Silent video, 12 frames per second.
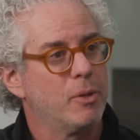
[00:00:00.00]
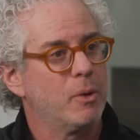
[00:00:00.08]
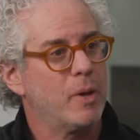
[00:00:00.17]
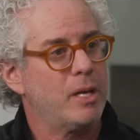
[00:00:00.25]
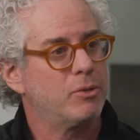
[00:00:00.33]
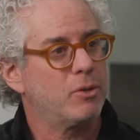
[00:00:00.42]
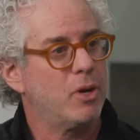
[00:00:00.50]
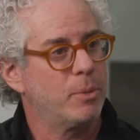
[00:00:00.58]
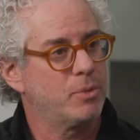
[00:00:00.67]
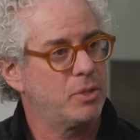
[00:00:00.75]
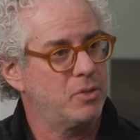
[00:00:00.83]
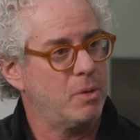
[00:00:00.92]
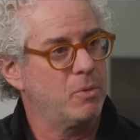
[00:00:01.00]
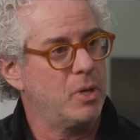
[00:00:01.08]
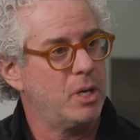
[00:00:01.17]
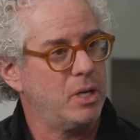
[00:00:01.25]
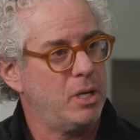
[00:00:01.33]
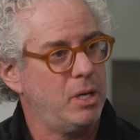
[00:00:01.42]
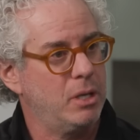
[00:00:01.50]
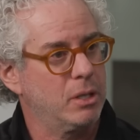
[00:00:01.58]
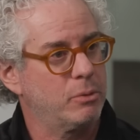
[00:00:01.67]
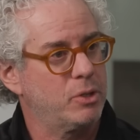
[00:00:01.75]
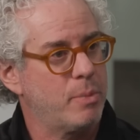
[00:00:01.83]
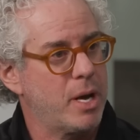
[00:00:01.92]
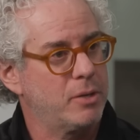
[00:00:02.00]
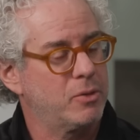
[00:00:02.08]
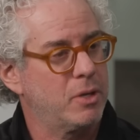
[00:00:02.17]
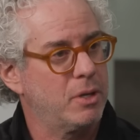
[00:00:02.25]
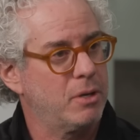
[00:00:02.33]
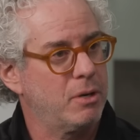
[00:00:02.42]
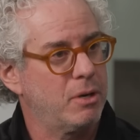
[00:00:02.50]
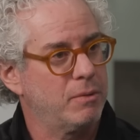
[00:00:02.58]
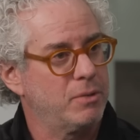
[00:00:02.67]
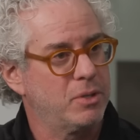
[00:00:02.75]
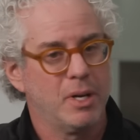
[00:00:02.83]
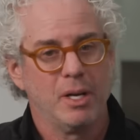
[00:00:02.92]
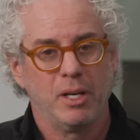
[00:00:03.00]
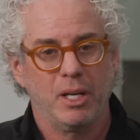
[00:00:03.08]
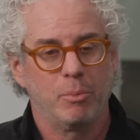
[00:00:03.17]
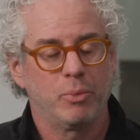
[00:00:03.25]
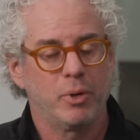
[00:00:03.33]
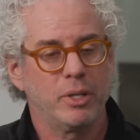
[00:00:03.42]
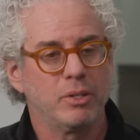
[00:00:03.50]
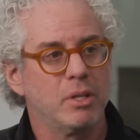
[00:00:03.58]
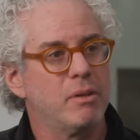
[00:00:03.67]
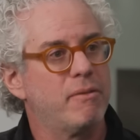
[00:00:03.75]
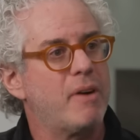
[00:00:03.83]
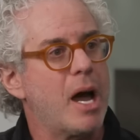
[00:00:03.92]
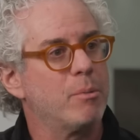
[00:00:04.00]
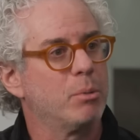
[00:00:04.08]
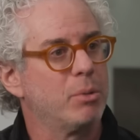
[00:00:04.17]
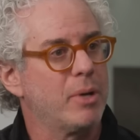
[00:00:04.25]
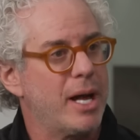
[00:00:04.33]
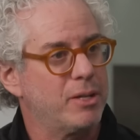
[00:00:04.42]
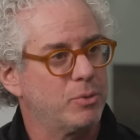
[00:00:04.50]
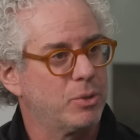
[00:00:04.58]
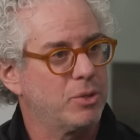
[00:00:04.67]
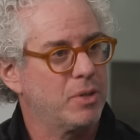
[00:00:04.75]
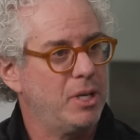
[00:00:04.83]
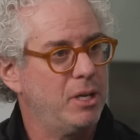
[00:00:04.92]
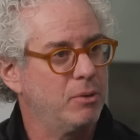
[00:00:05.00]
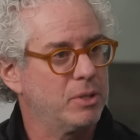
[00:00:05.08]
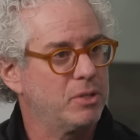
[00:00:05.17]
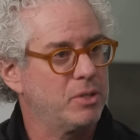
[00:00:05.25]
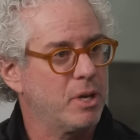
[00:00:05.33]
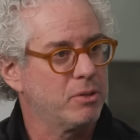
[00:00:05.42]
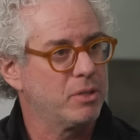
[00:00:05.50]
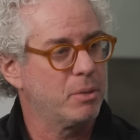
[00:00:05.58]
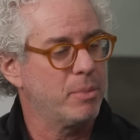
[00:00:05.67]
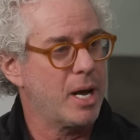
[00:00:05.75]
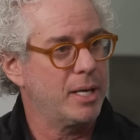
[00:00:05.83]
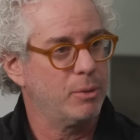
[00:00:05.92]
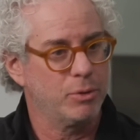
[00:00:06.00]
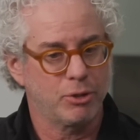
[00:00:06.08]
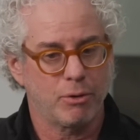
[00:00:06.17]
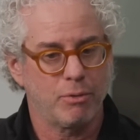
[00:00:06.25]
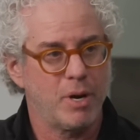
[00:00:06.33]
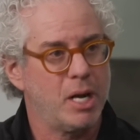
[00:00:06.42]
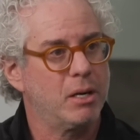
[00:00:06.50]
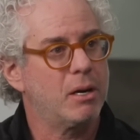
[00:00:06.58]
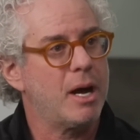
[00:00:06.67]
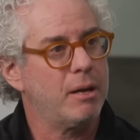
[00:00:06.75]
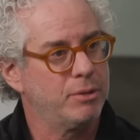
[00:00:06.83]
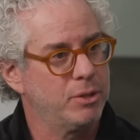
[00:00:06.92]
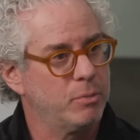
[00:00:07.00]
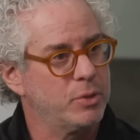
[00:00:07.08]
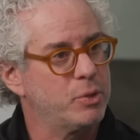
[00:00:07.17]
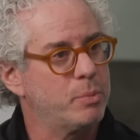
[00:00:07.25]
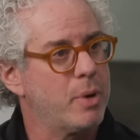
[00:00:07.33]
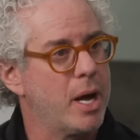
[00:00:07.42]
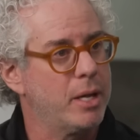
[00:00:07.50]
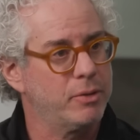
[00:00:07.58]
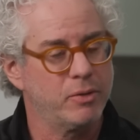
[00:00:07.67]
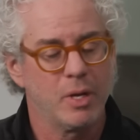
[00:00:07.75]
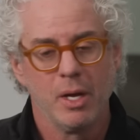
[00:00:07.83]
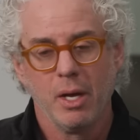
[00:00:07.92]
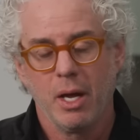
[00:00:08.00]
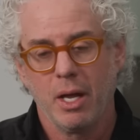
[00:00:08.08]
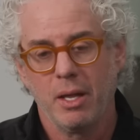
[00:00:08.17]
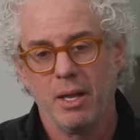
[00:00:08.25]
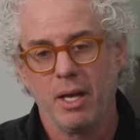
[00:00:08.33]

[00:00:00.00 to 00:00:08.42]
the laser helps to stimulate a healing response right. to the nerves. It brings in the fibroblasts, which are the healing cells of the body, which create a collagen response. And